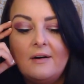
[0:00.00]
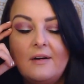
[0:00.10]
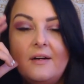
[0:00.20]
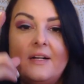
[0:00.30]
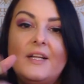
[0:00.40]

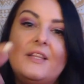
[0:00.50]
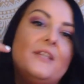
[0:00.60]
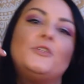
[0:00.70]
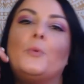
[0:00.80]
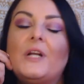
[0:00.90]
on
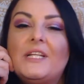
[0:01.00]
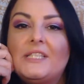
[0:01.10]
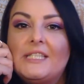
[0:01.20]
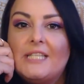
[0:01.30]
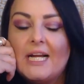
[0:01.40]
the
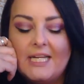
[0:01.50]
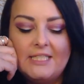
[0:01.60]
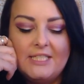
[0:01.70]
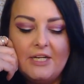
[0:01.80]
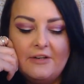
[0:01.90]

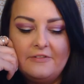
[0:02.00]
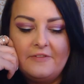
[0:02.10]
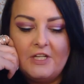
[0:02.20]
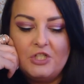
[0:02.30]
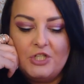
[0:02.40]
22nd
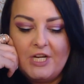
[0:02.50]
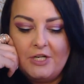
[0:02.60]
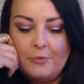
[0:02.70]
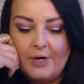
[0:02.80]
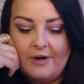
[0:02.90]
of
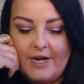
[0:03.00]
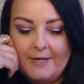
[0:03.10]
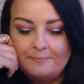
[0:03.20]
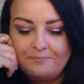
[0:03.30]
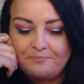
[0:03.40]
January.